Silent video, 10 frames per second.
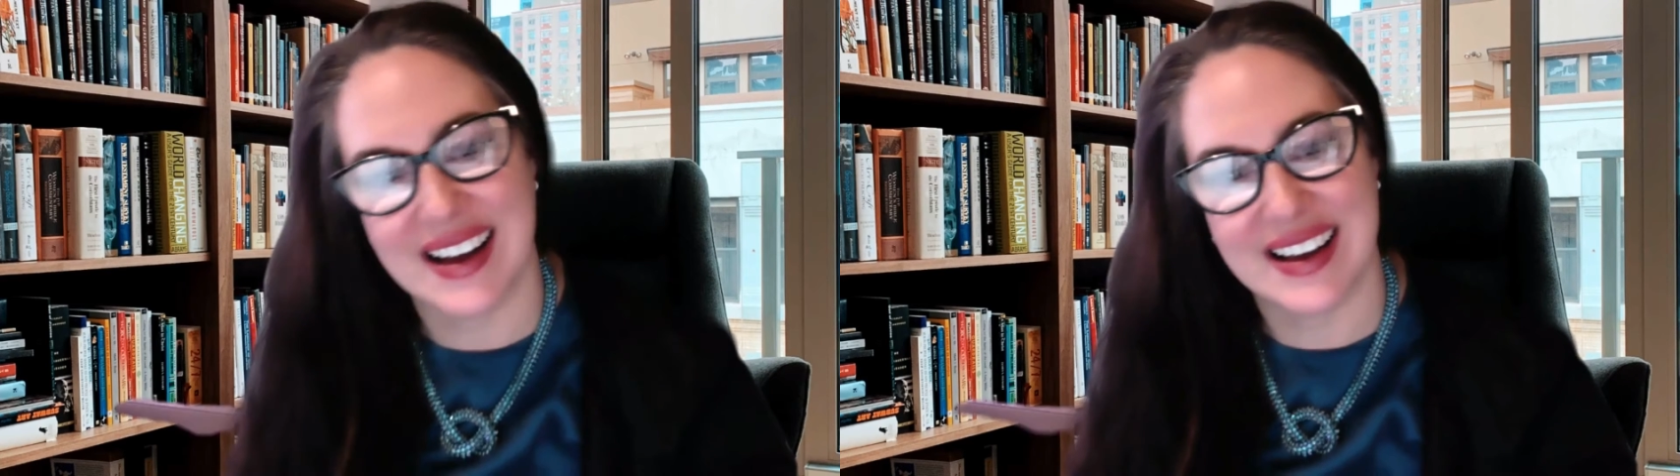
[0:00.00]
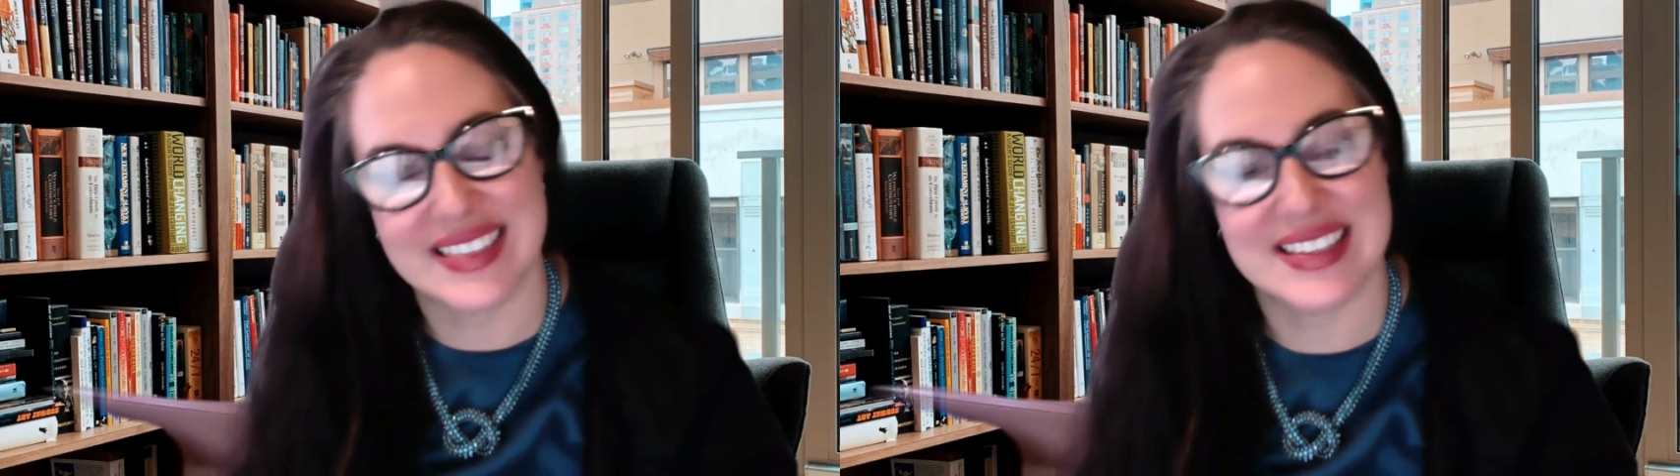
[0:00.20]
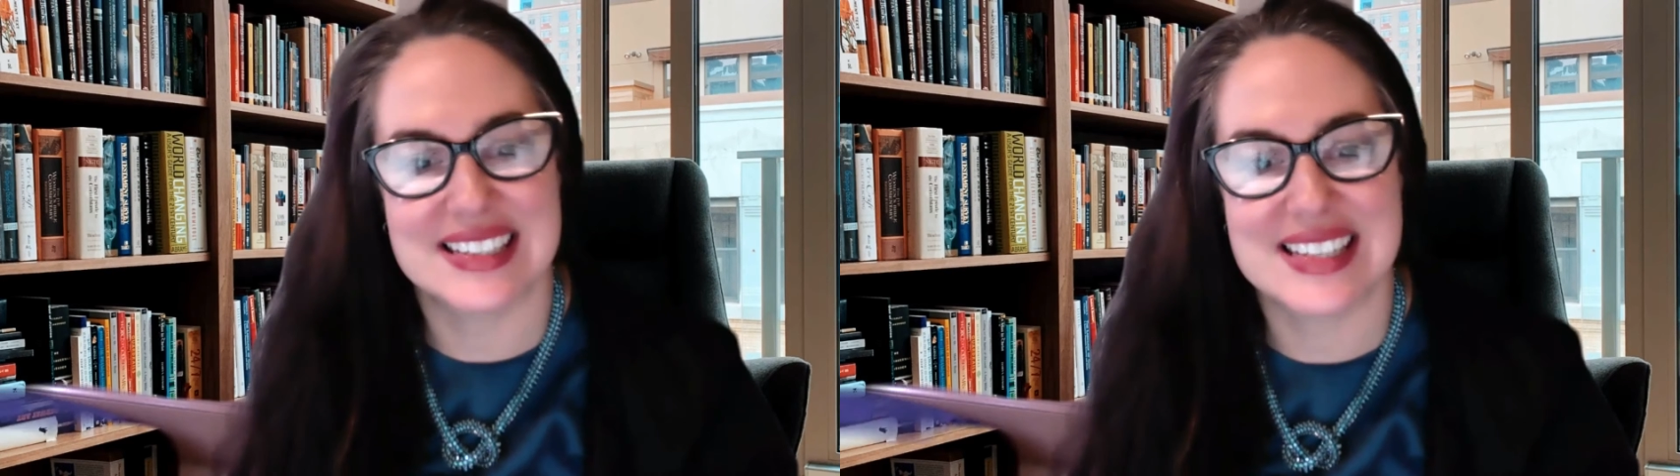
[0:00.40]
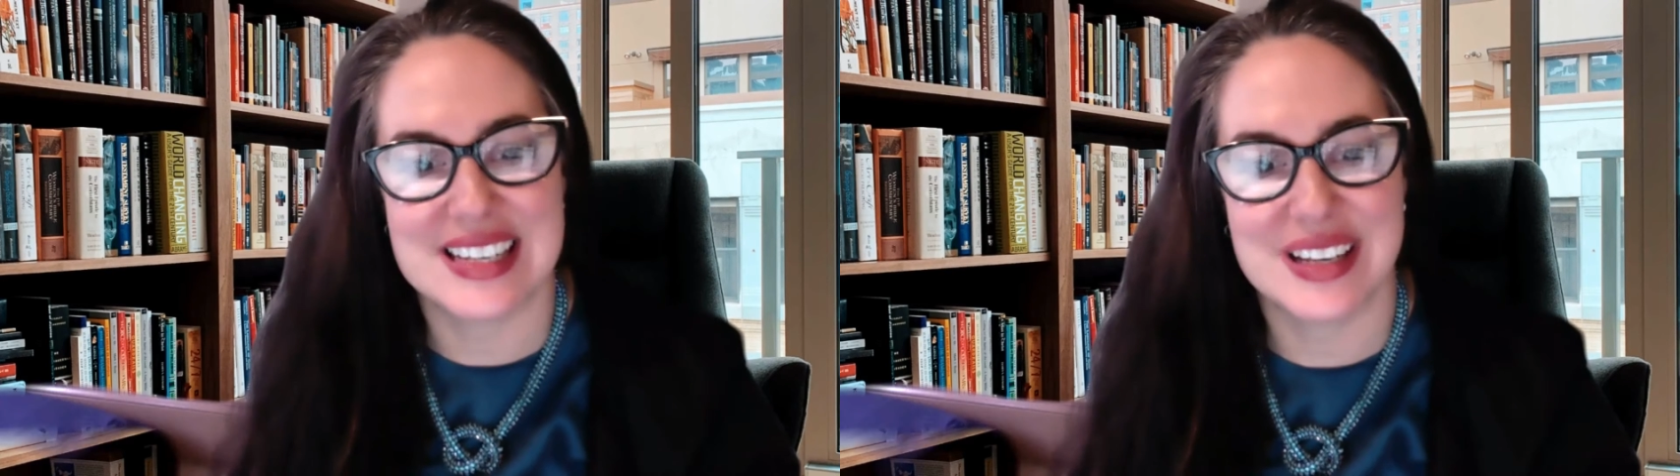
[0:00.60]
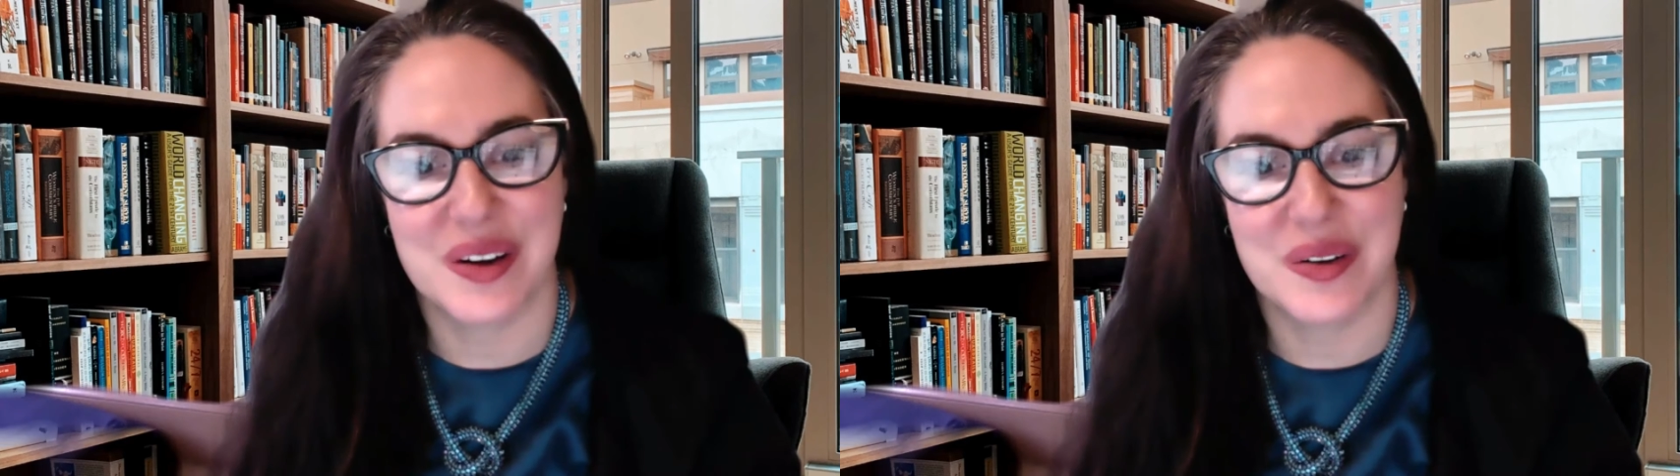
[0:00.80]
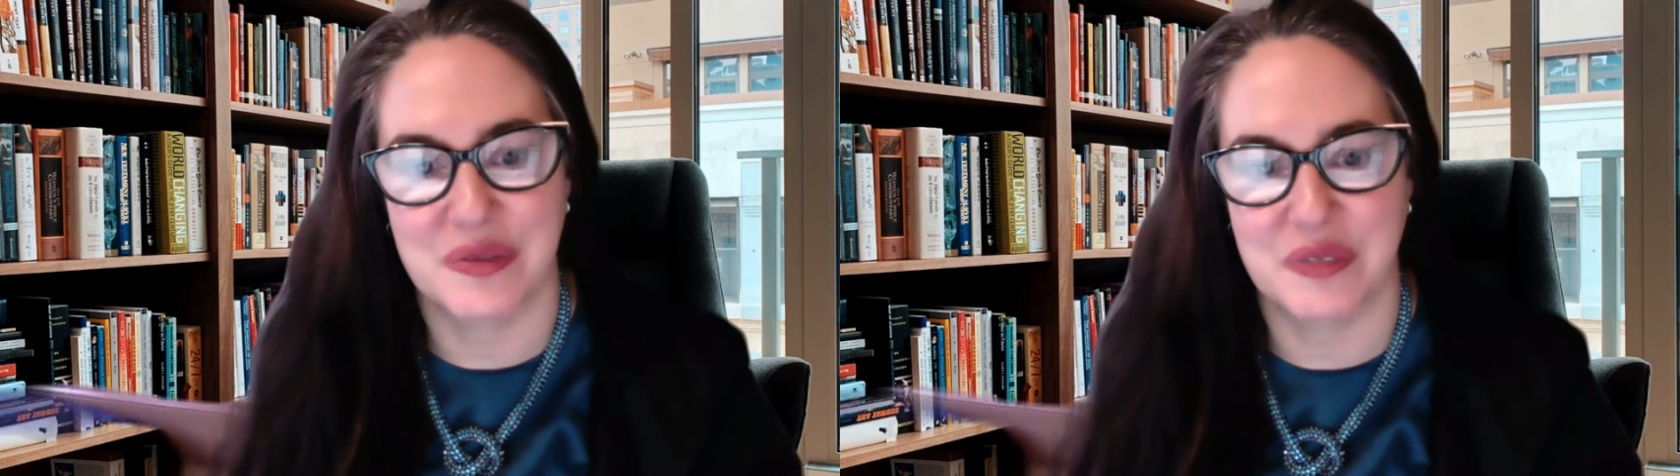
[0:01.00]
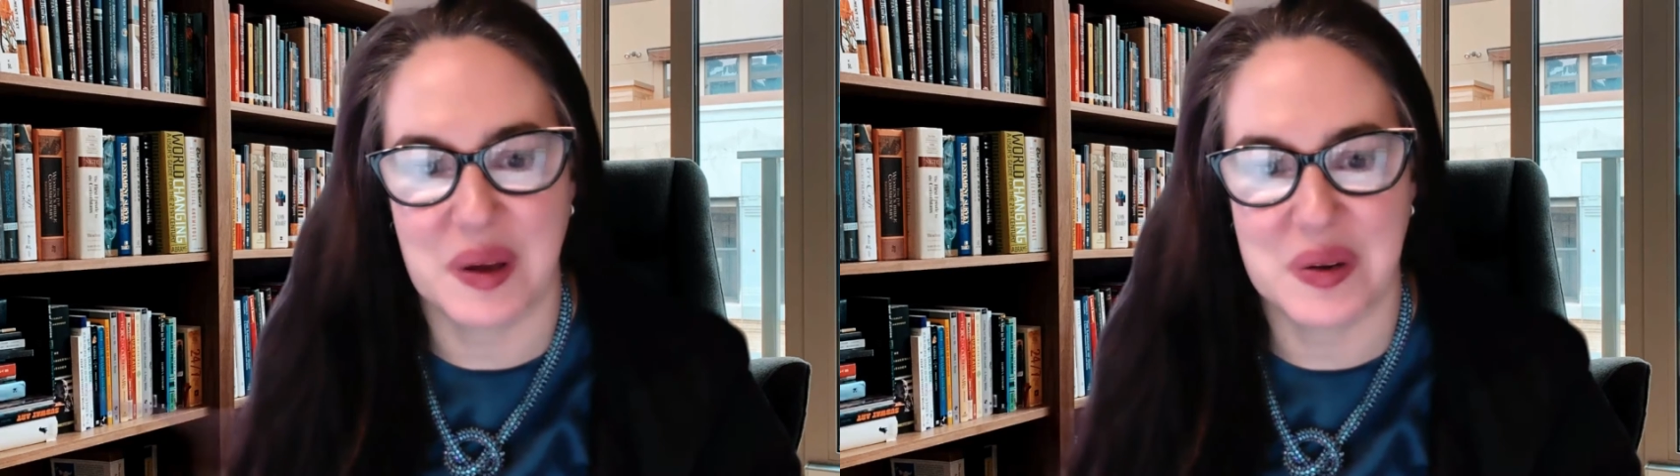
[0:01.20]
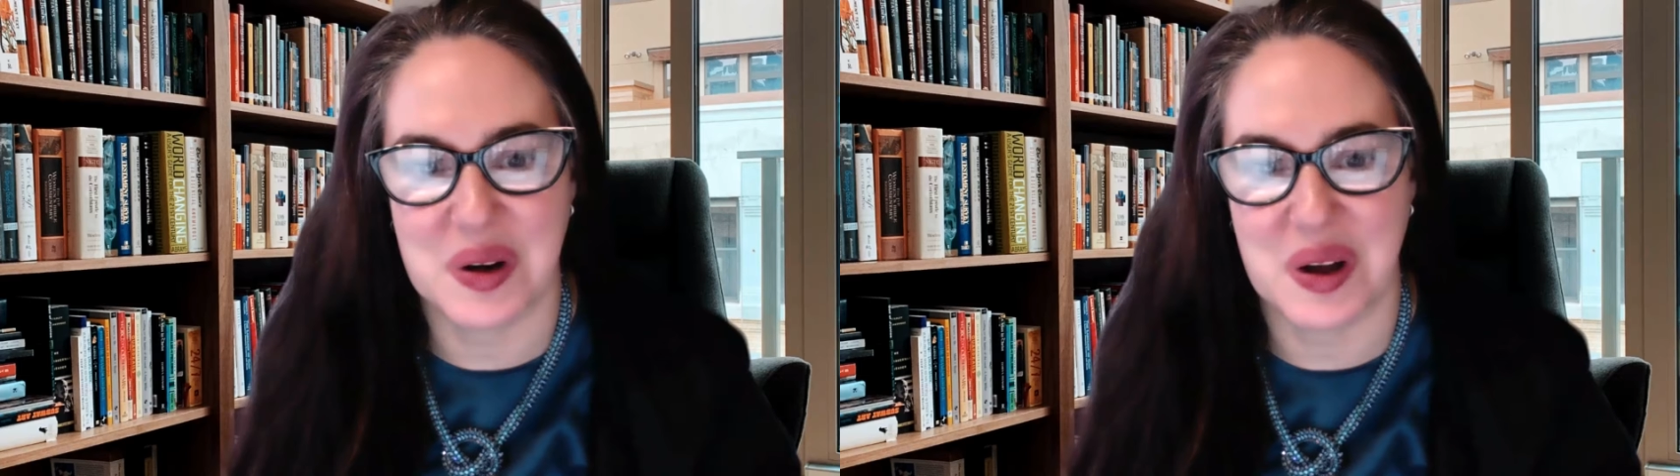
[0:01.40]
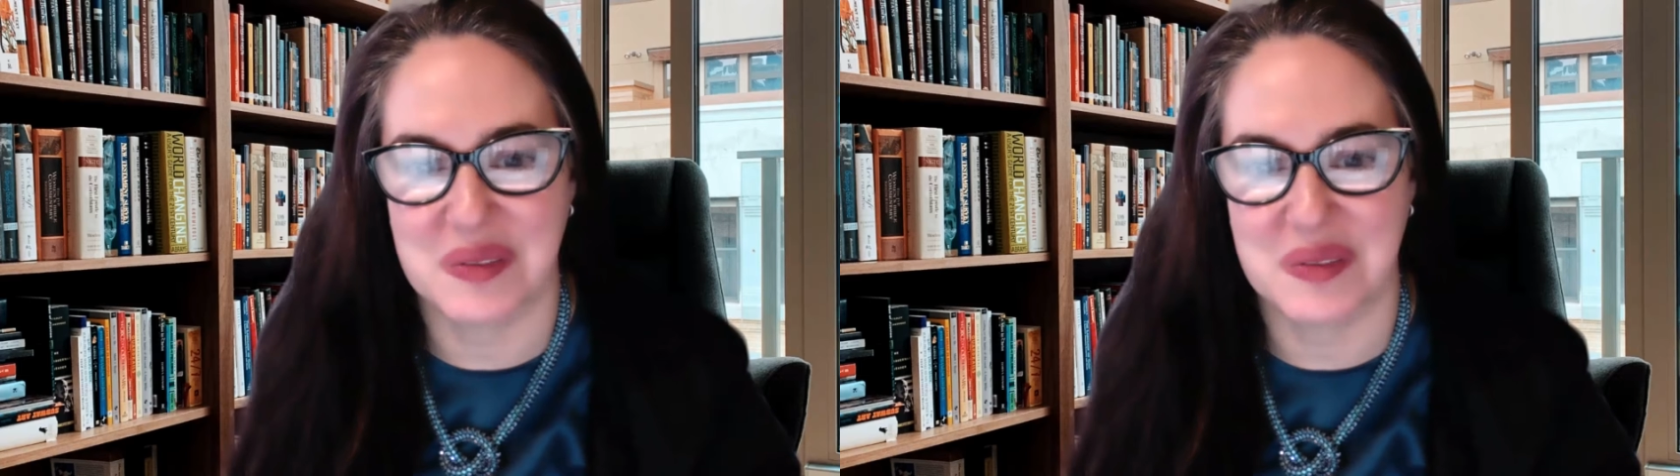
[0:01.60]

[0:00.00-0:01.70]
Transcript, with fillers: uh, the CEO and founder